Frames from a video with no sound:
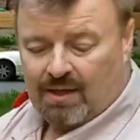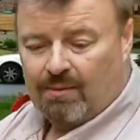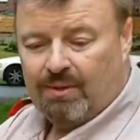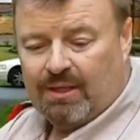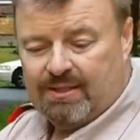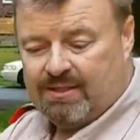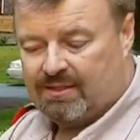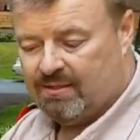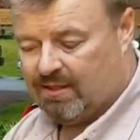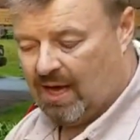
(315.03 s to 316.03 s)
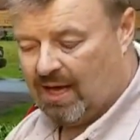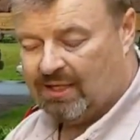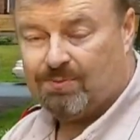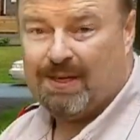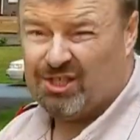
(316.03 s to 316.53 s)
Because
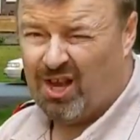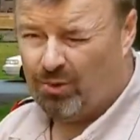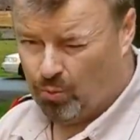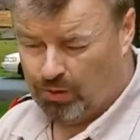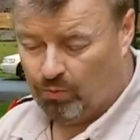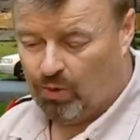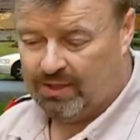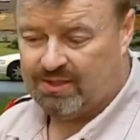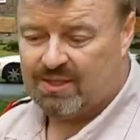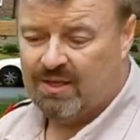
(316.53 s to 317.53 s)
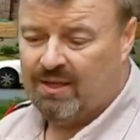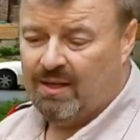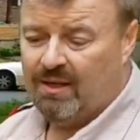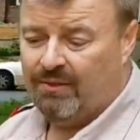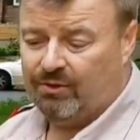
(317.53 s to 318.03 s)
especially on the wooden ones,
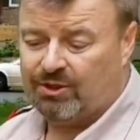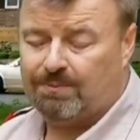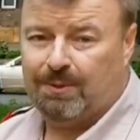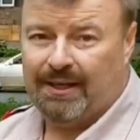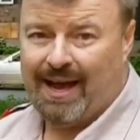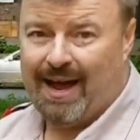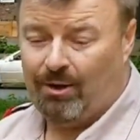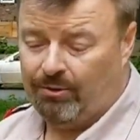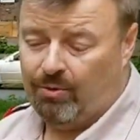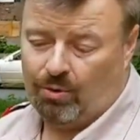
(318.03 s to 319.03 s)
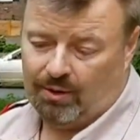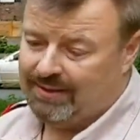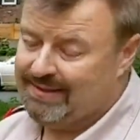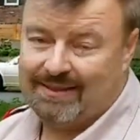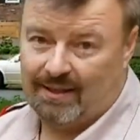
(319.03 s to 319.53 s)
they'll split out or at
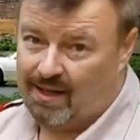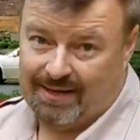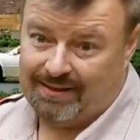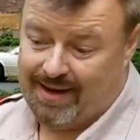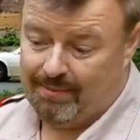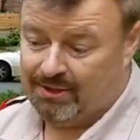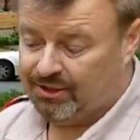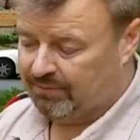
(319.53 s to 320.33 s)
least get a lot of damage.